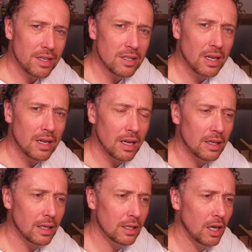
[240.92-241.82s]
is
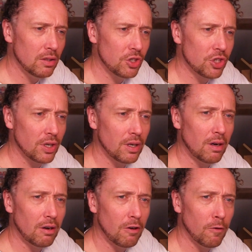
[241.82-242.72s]
a culture
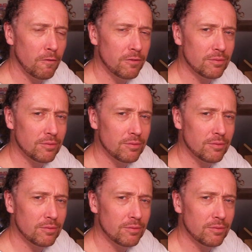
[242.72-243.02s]
of